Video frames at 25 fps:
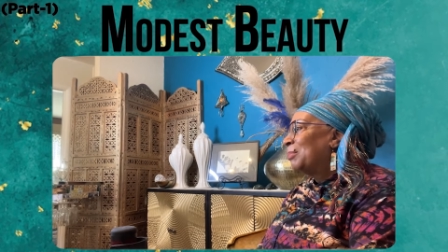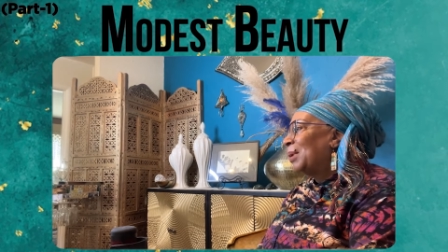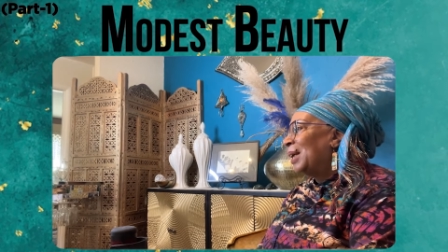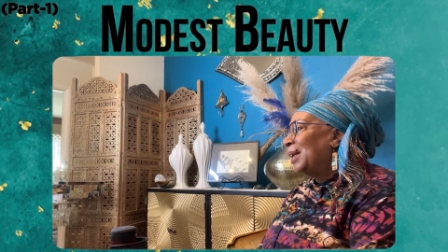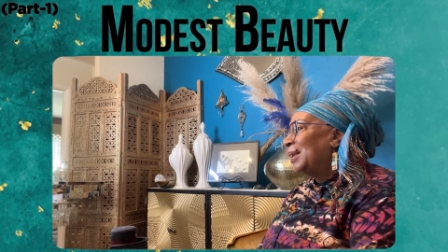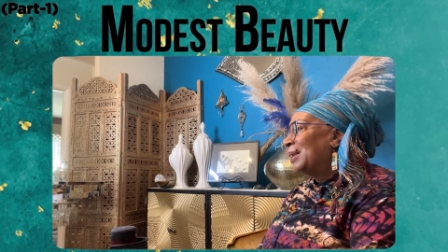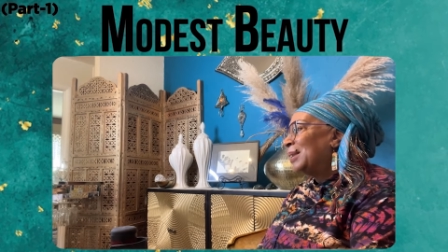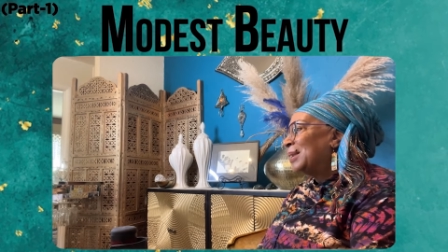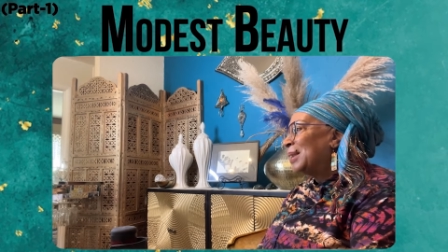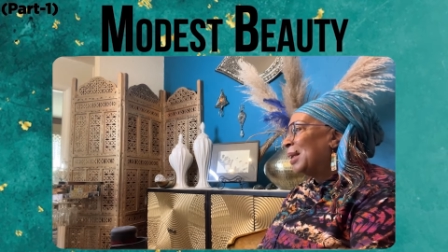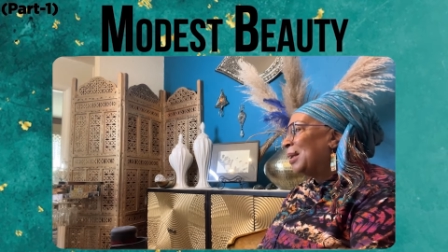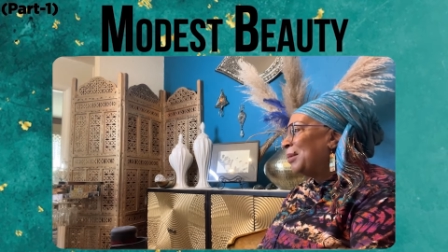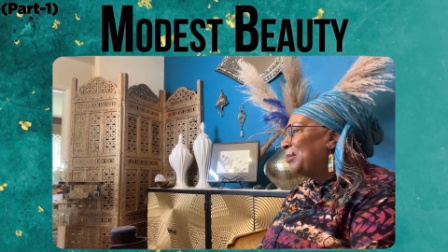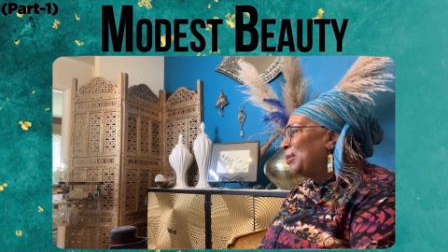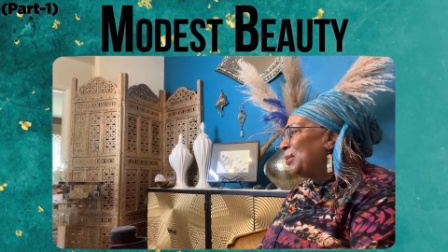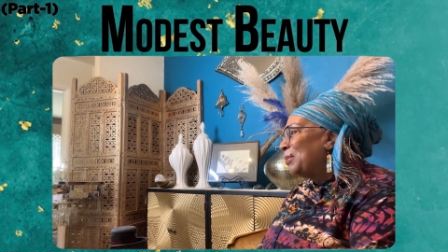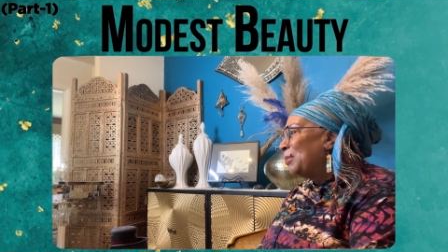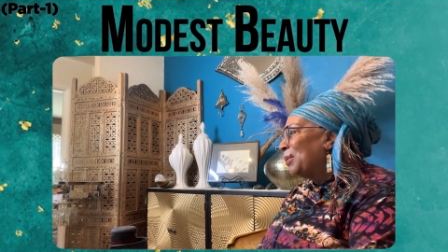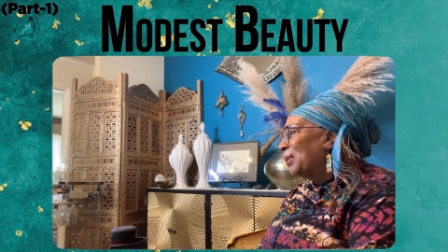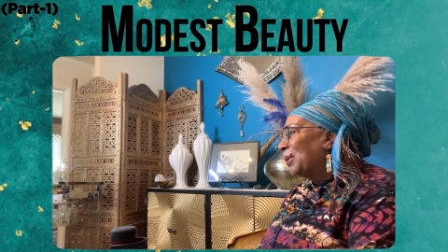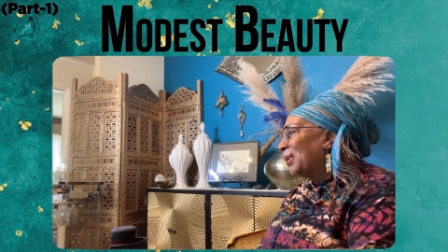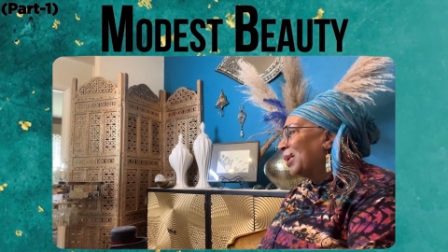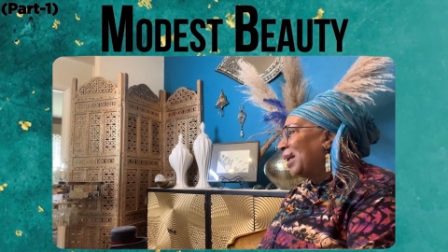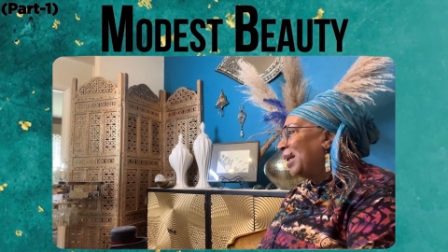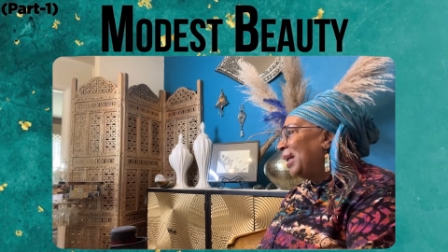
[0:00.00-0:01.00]
By the time you
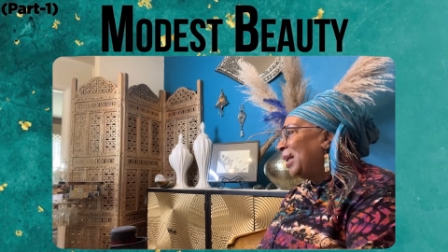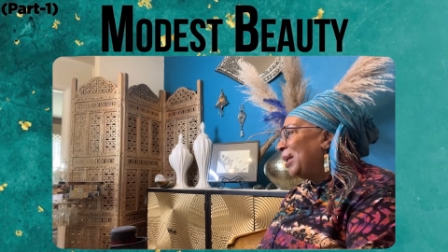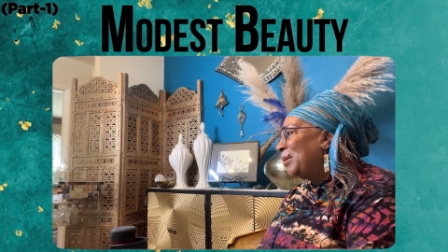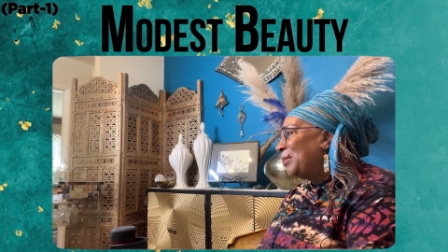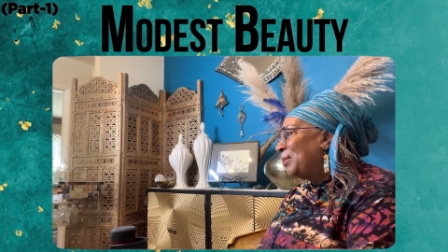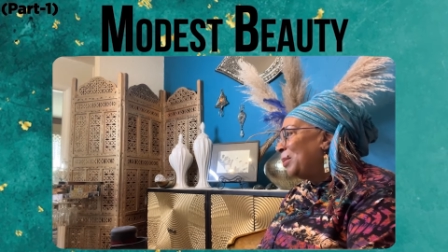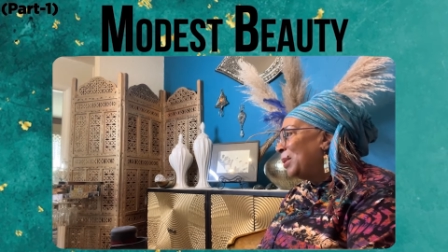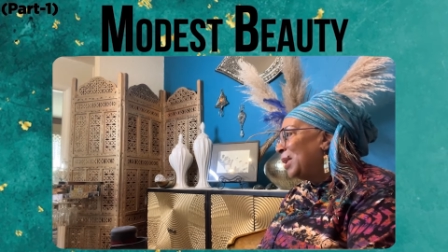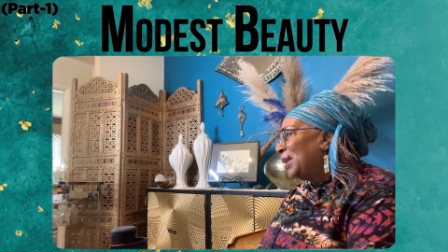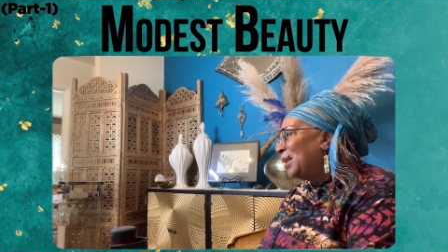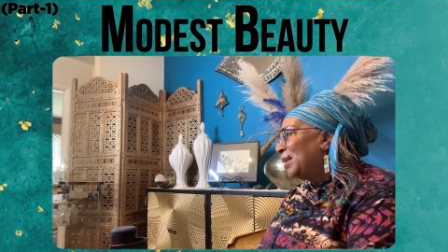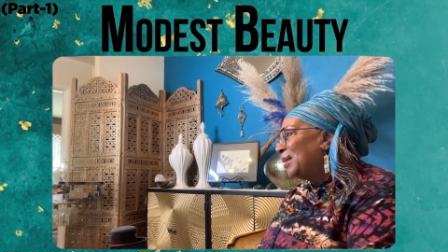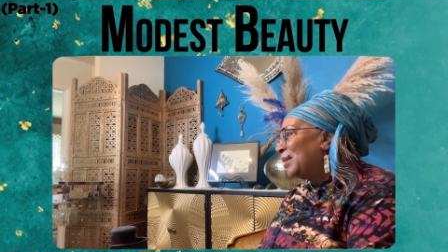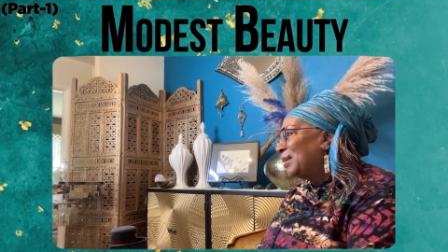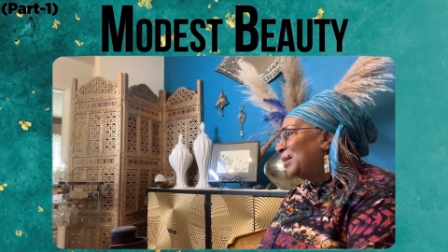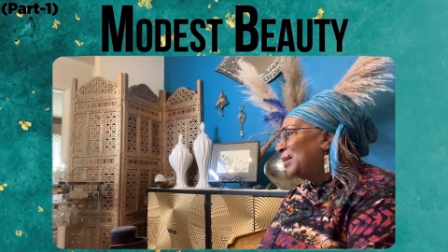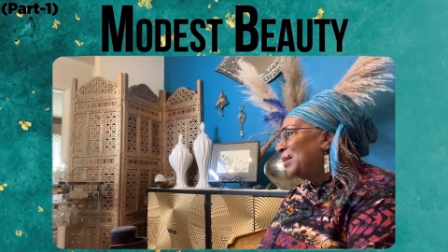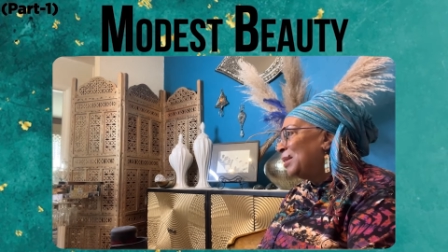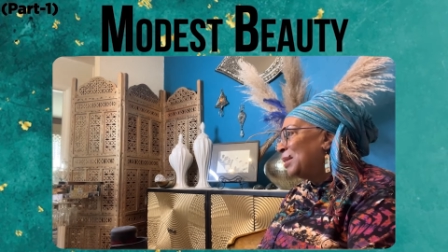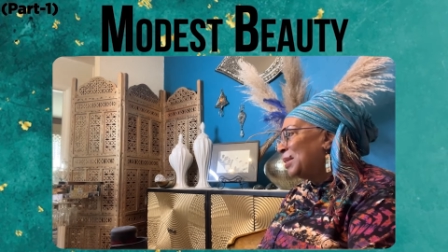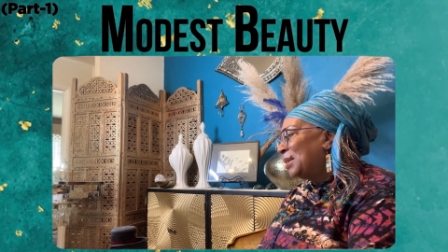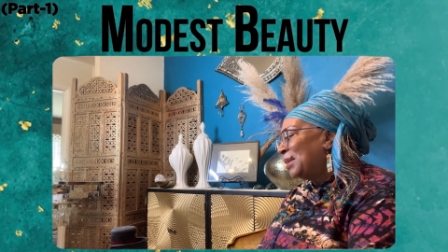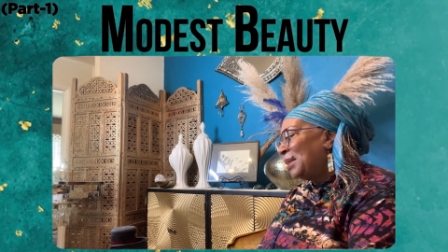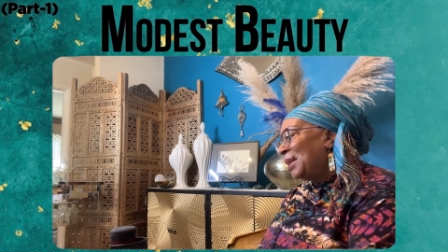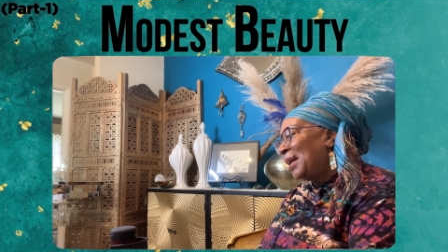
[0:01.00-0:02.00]
work eight weeks,
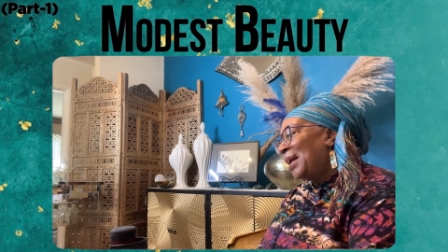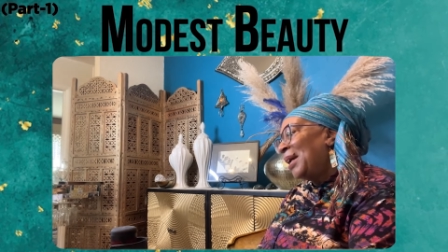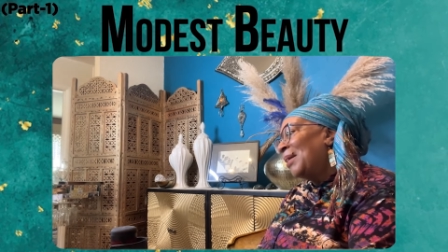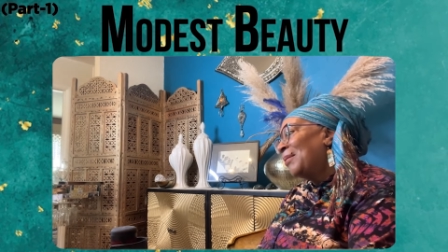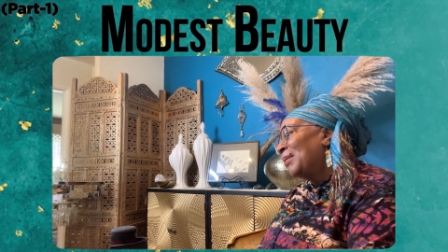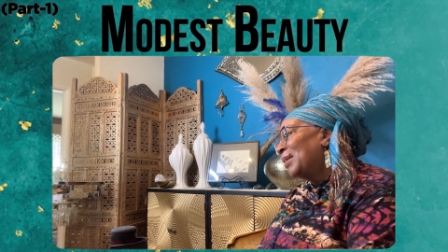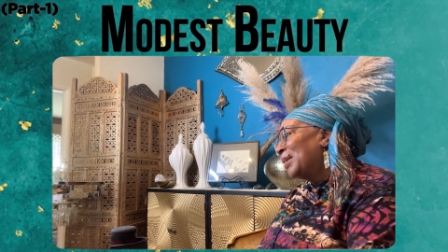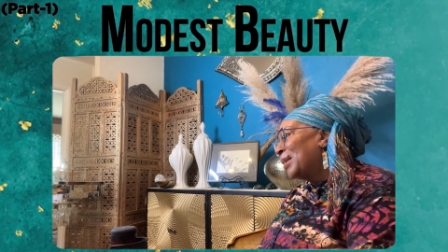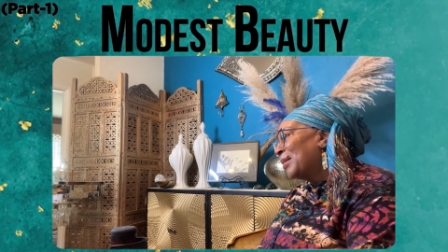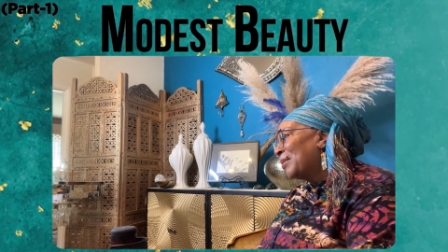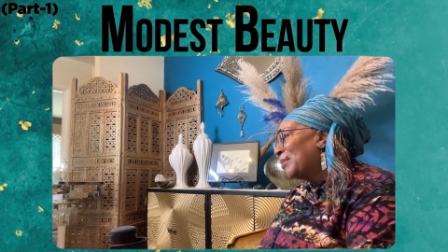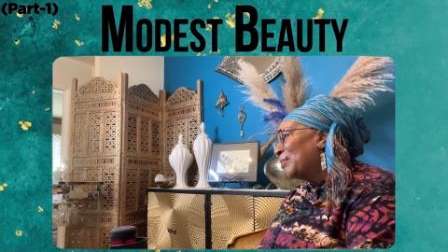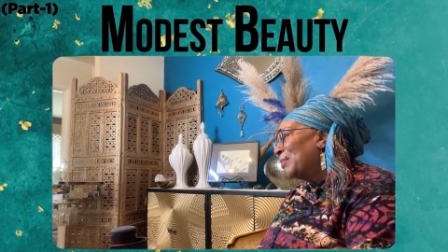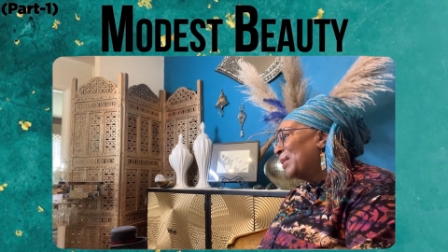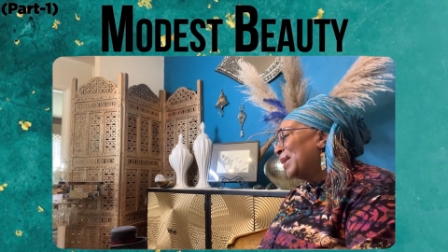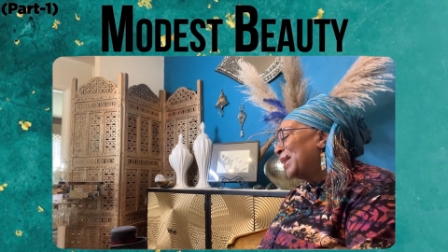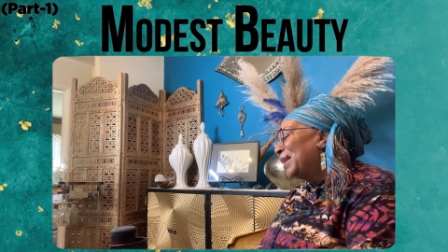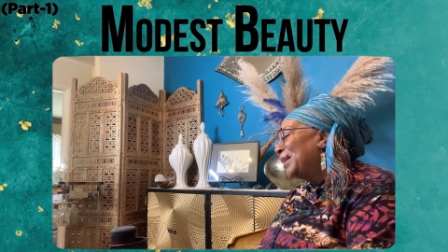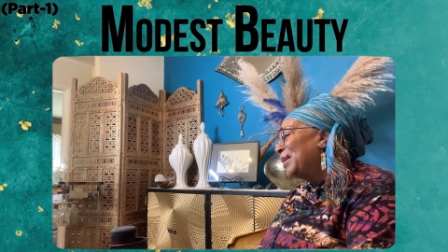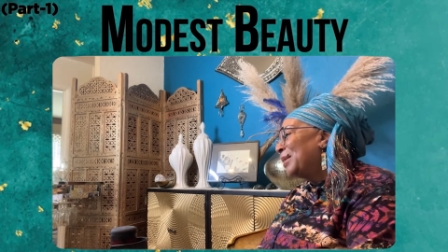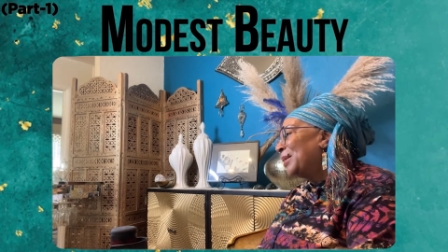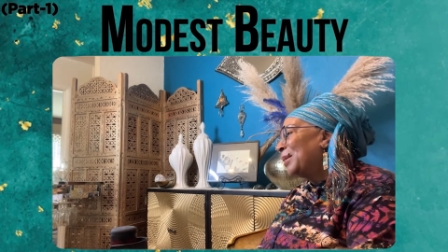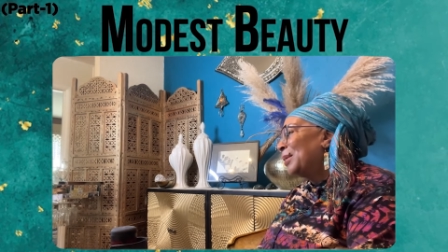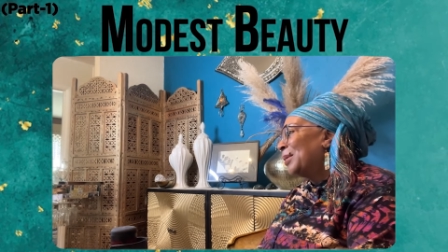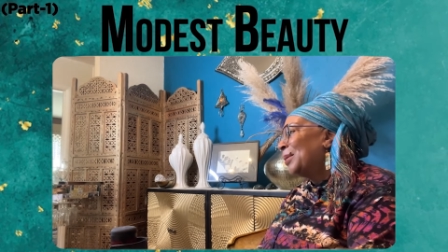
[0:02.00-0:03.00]
you should have enough
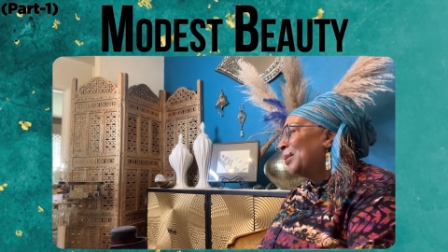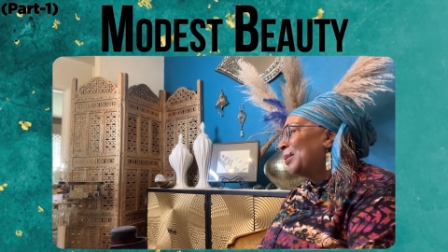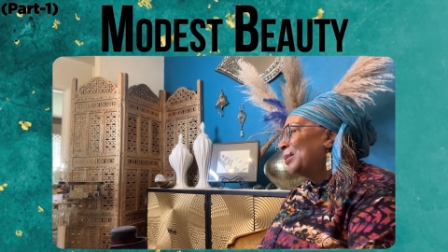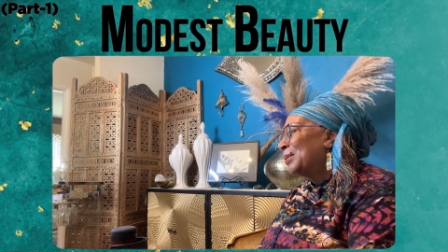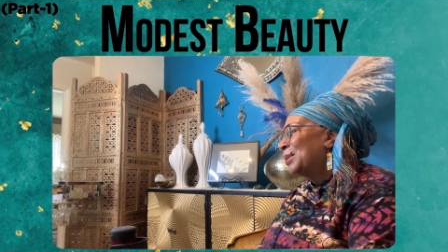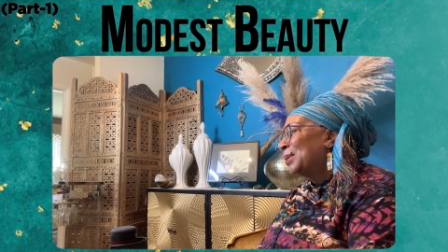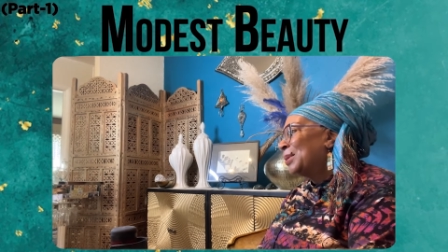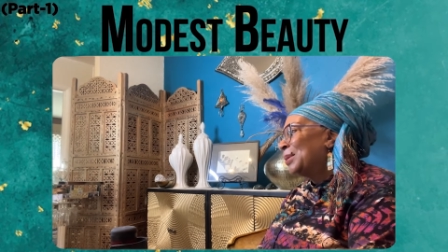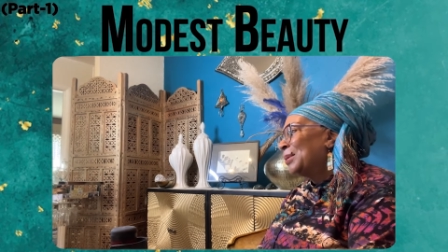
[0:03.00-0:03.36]
money to go